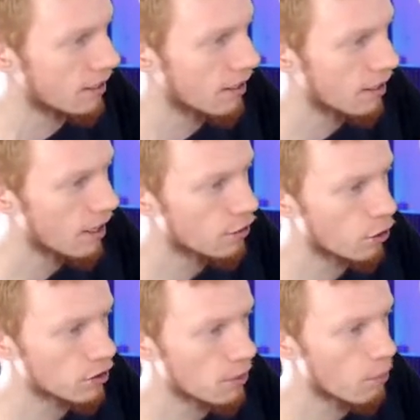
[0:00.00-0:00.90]
and you're
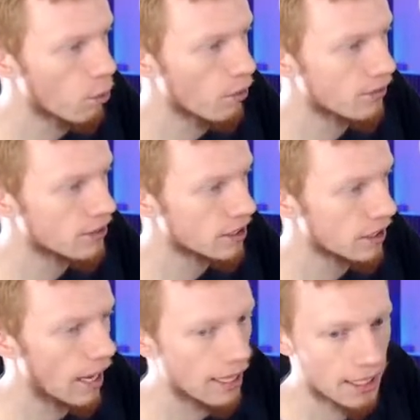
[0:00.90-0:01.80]
going to move
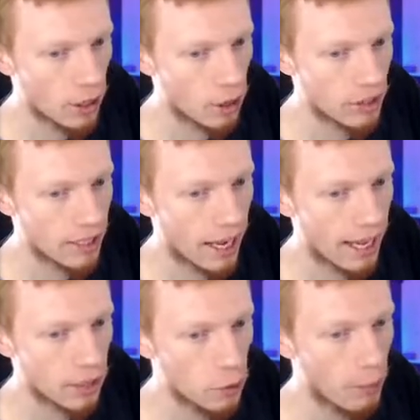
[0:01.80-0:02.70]
slightly on an
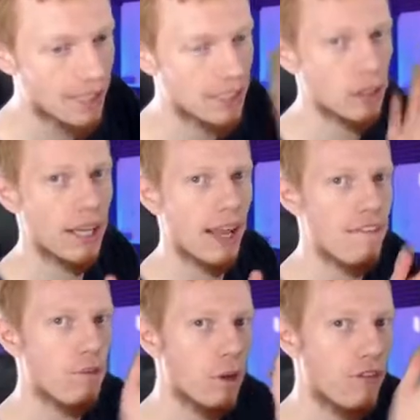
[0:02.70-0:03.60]
angle, basically on like a
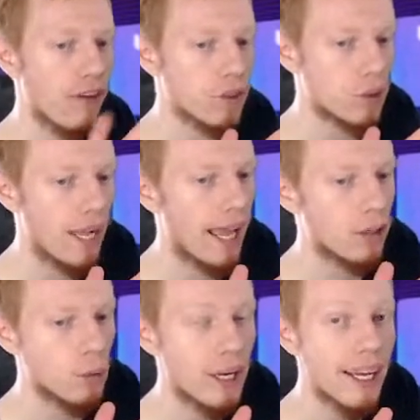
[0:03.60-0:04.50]
forty-five degree
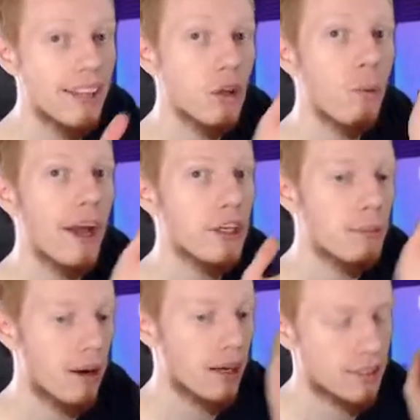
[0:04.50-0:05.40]
angle in the way you
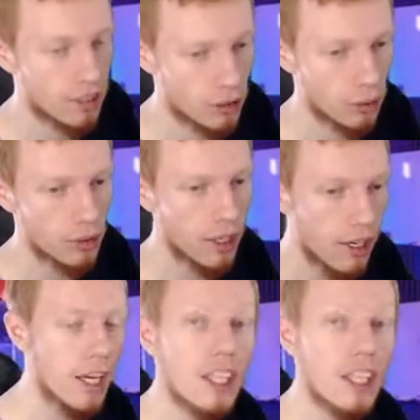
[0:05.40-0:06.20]
passed it to.